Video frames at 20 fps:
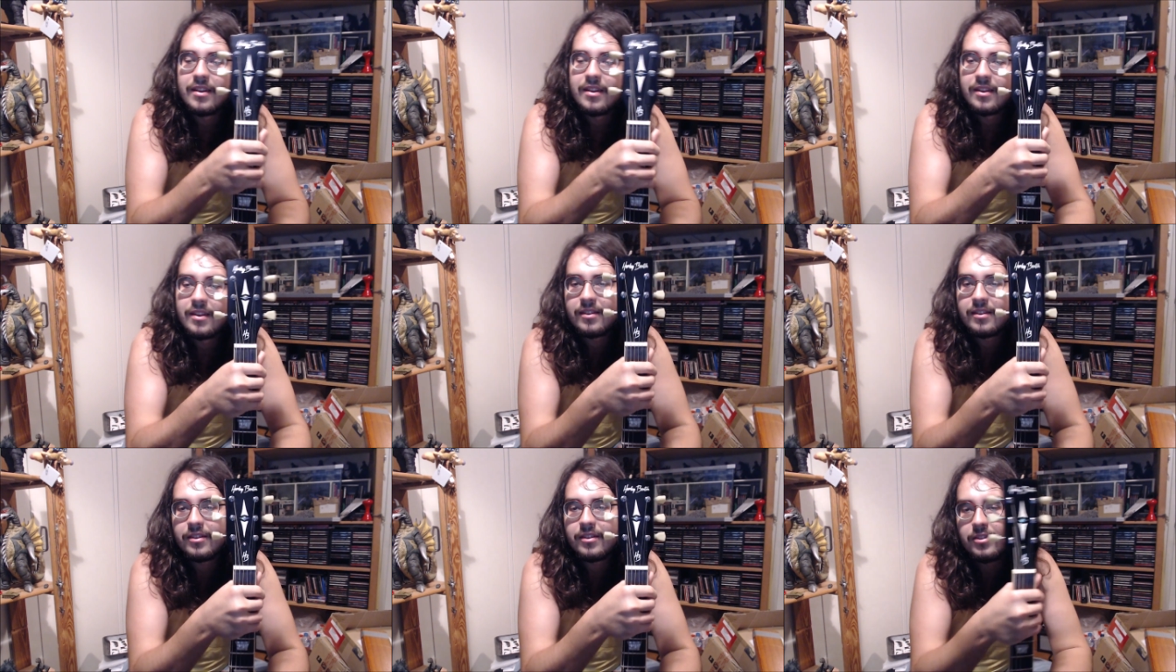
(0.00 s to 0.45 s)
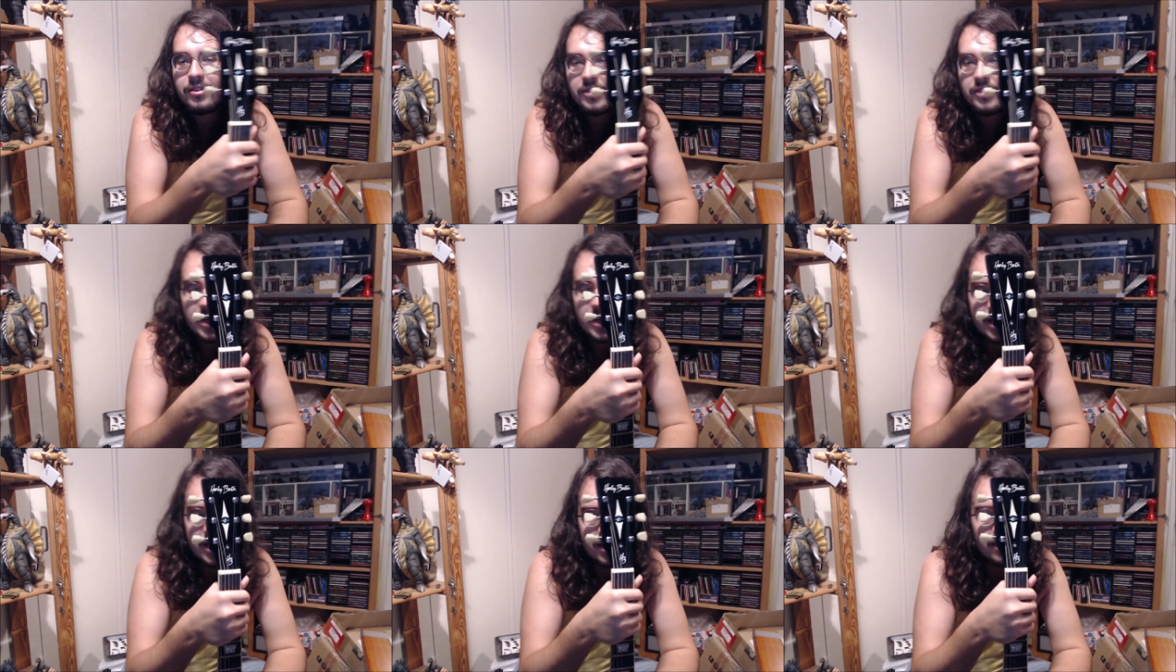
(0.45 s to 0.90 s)
So
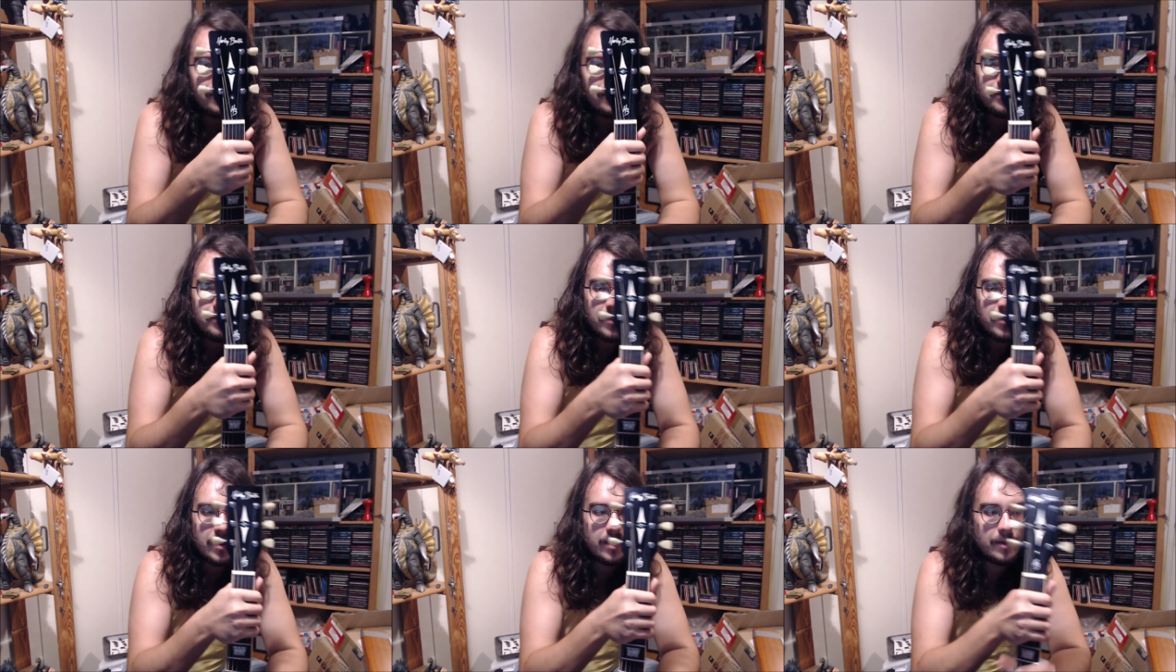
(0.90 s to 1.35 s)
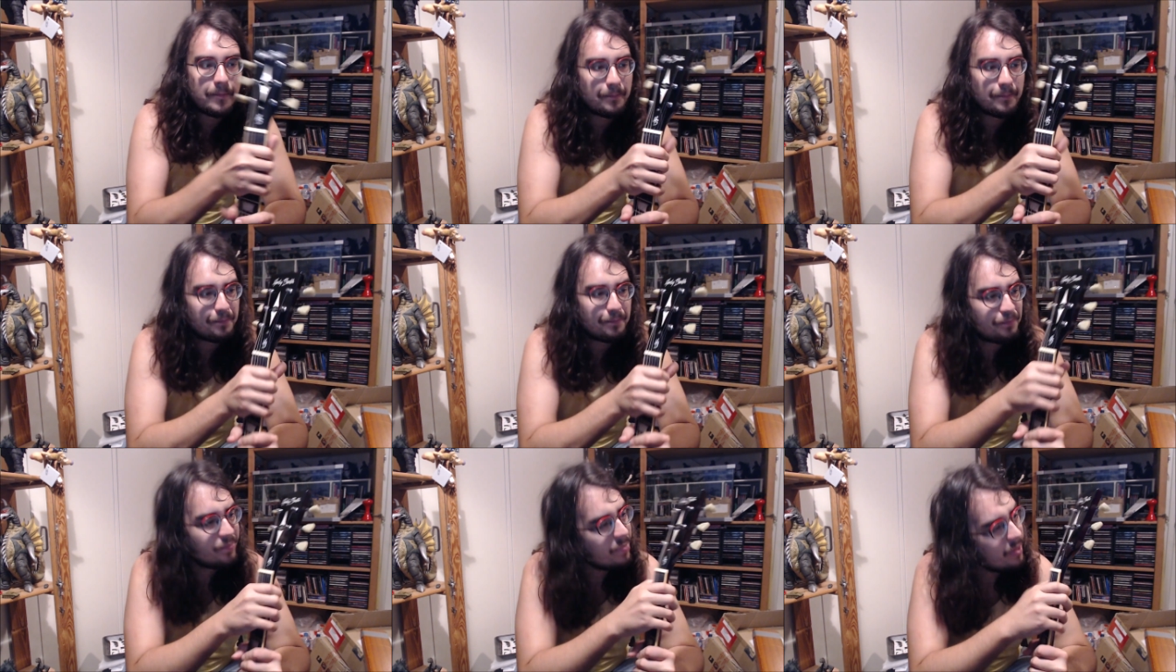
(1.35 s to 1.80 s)
yeah,
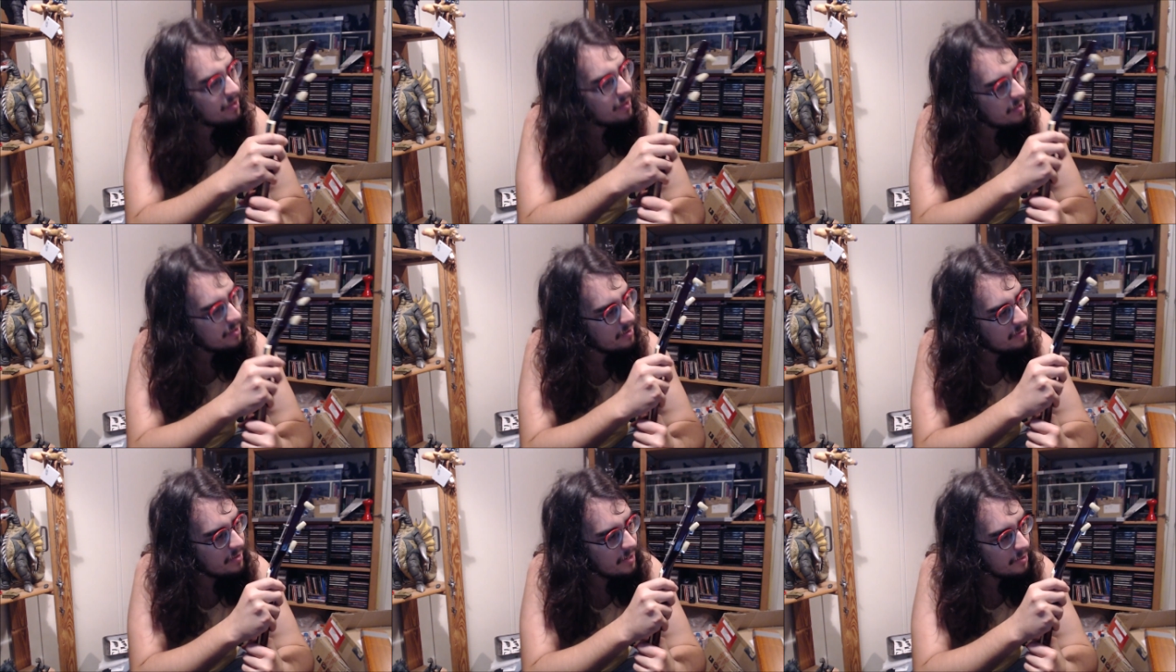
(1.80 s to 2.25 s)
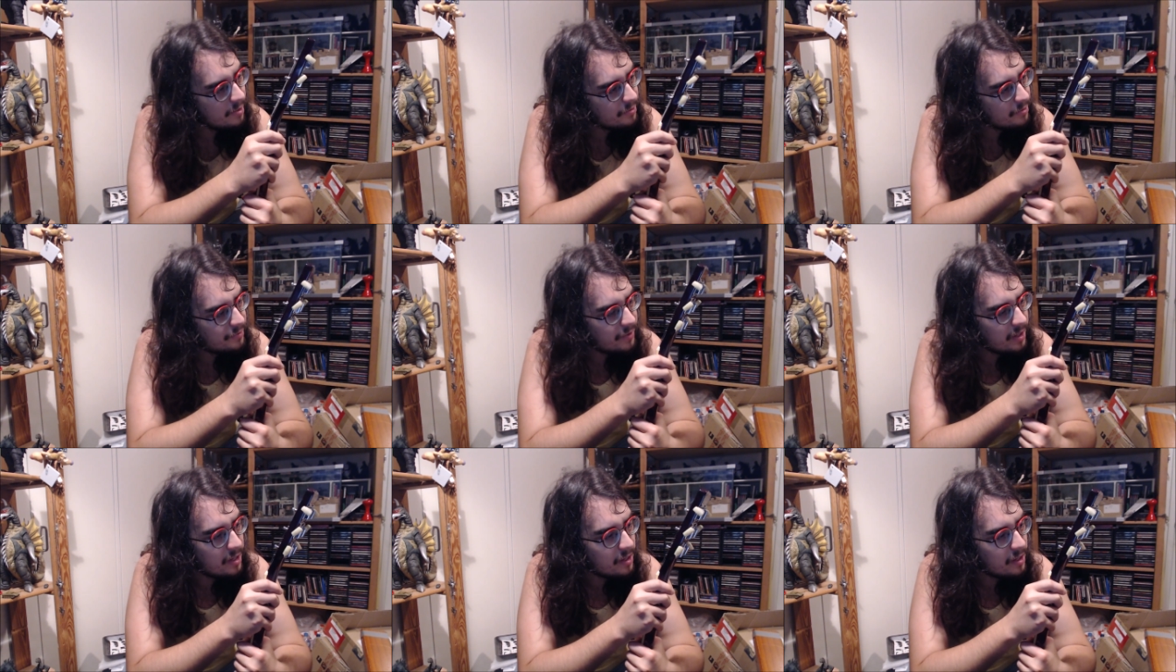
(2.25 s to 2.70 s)
I was
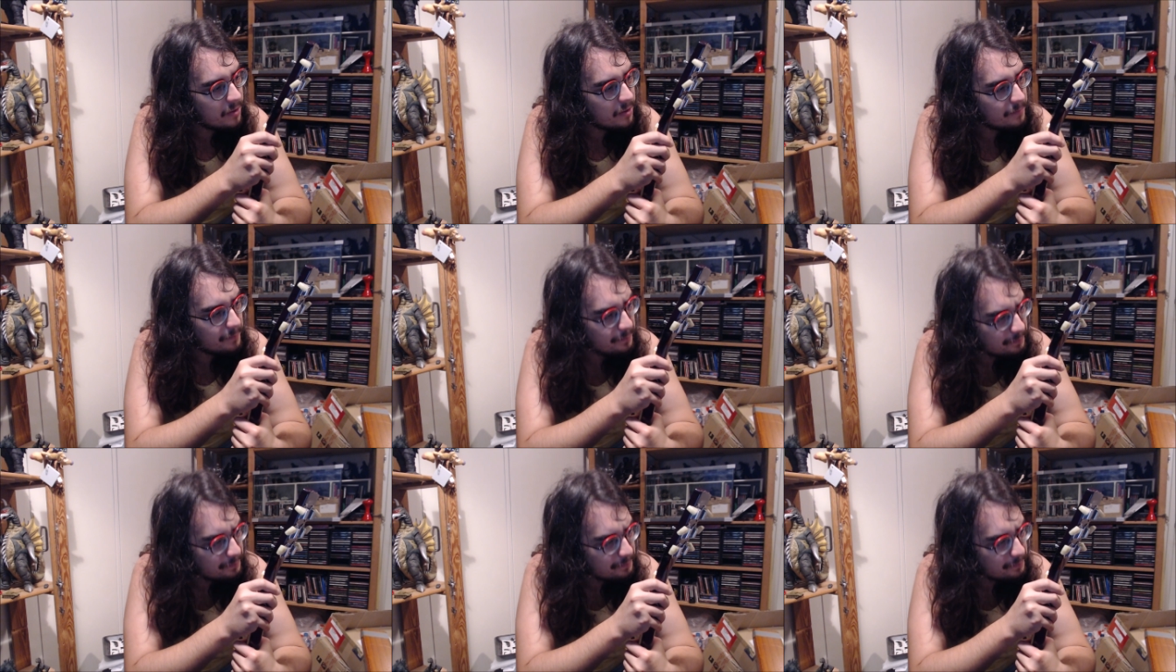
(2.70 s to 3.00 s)
thinking